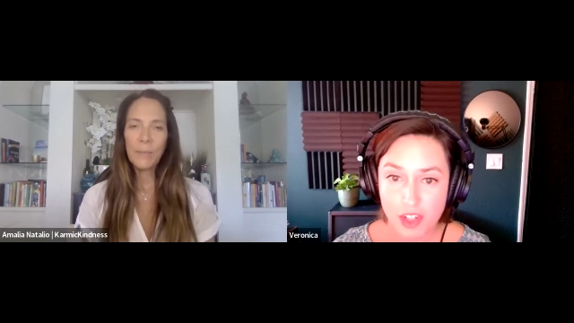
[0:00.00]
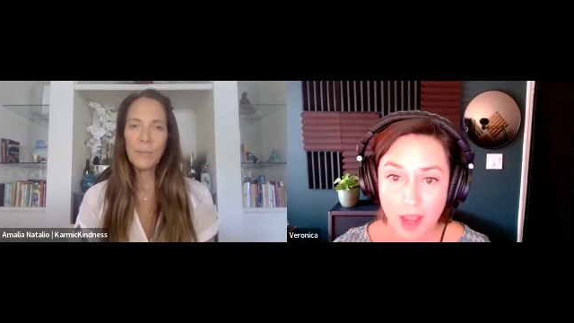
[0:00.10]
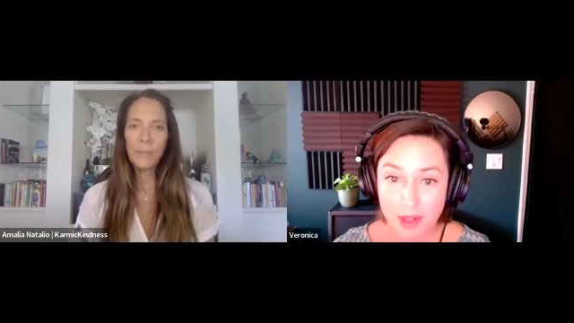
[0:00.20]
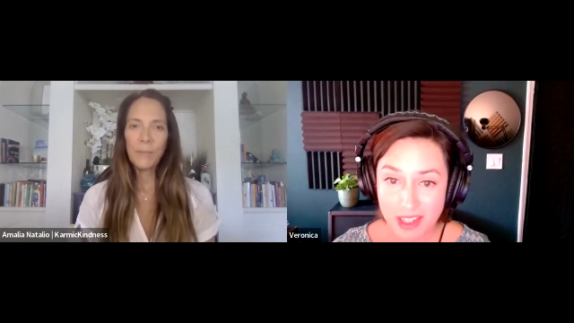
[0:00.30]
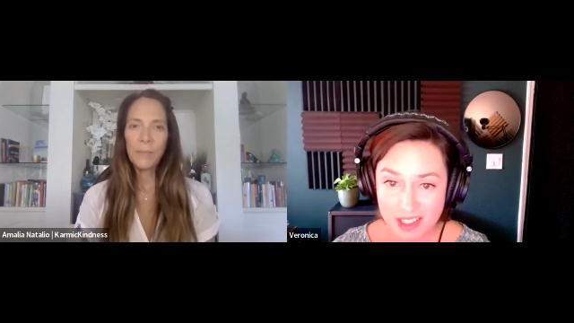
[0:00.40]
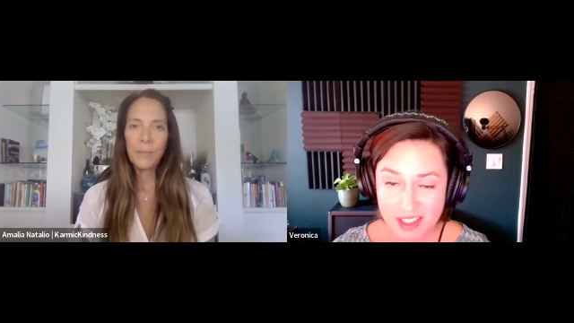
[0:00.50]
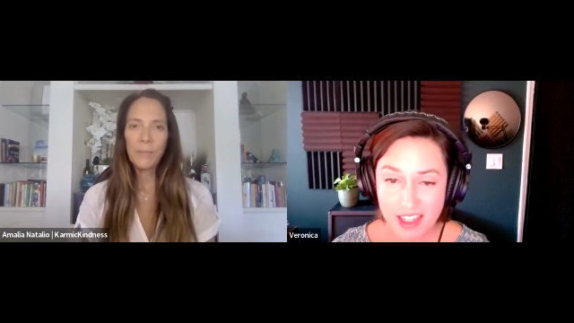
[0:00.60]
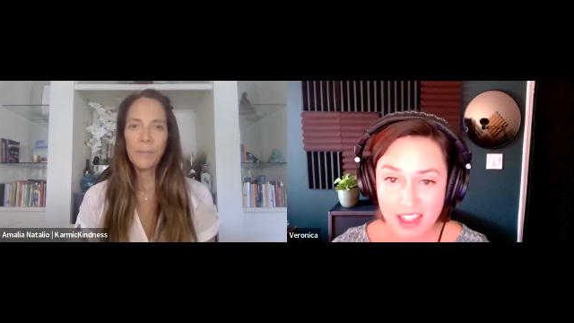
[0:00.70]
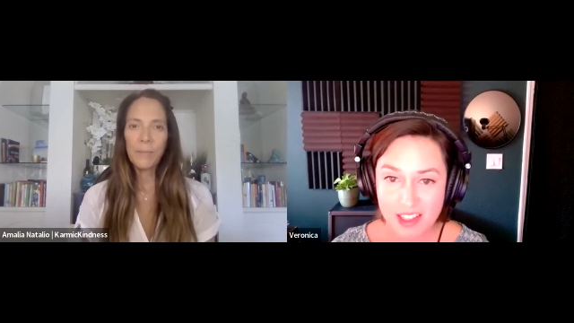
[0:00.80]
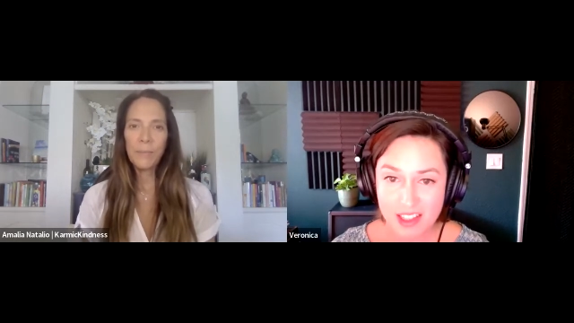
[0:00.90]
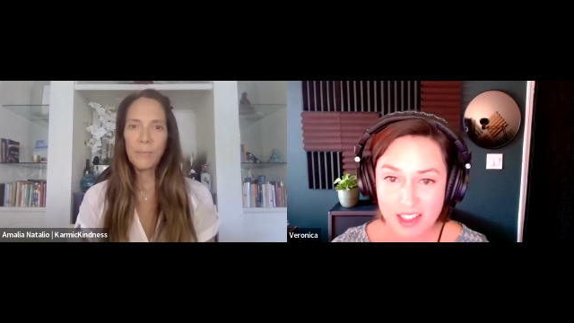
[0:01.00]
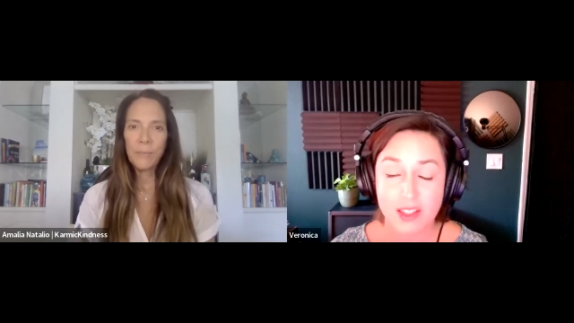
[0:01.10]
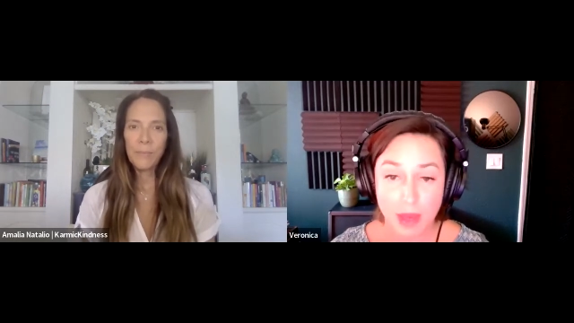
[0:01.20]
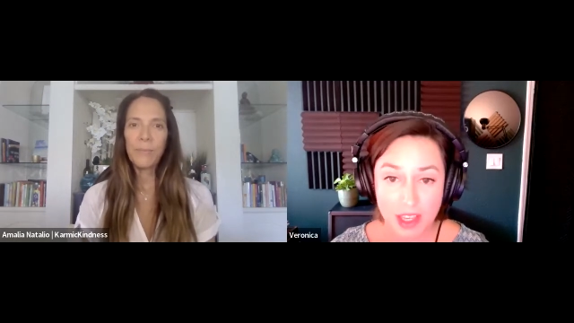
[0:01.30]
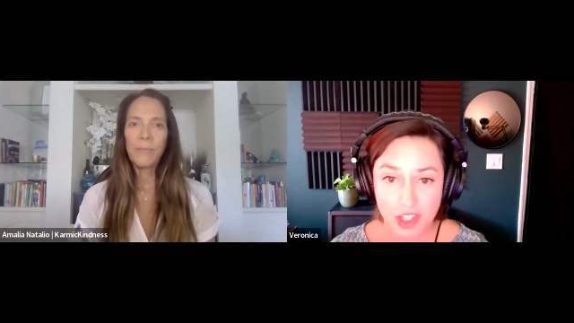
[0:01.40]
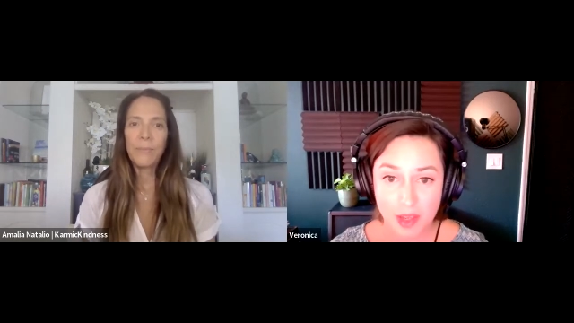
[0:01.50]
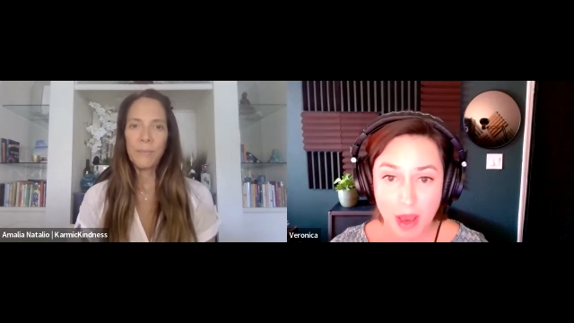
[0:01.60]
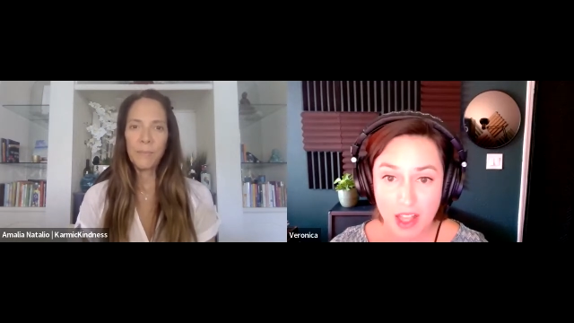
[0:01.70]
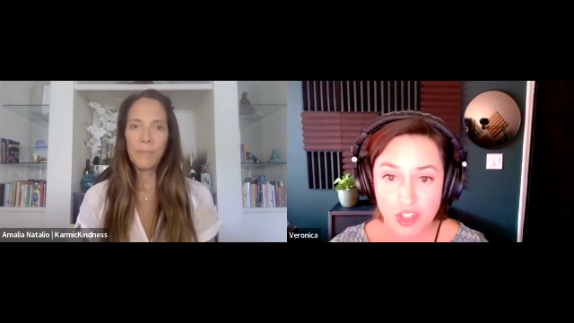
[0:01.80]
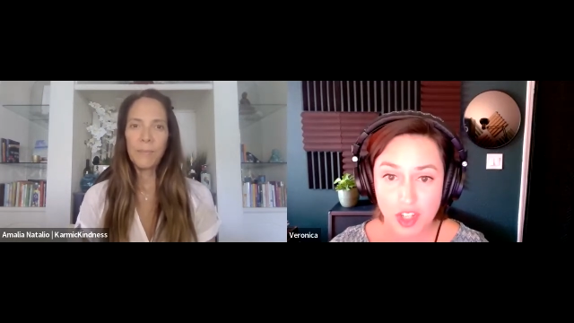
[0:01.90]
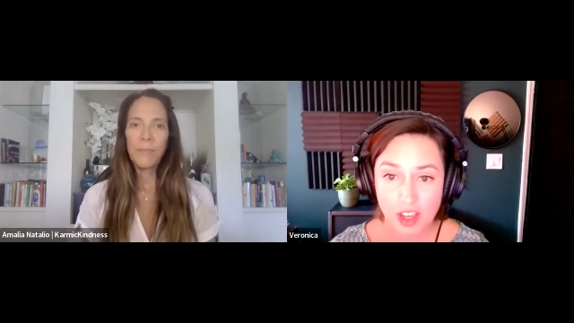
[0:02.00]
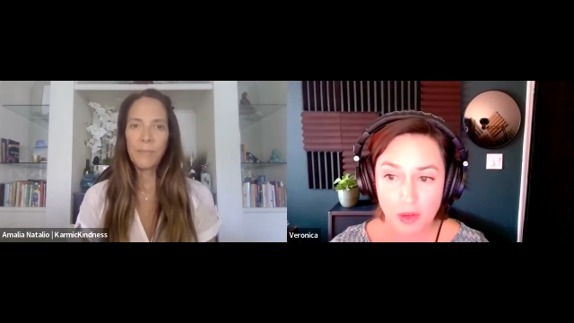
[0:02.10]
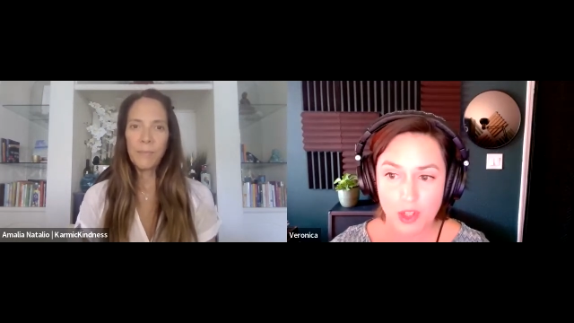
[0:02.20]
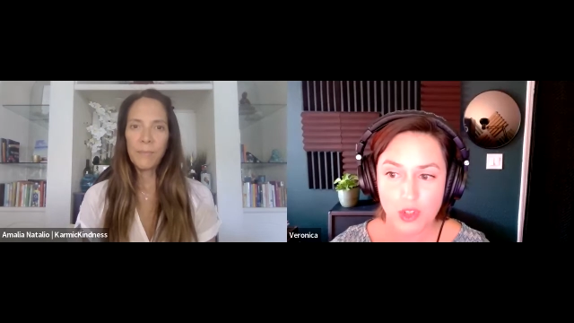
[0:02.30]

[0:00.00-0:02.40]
Speaker 1: Japanese teas, but especially matcha,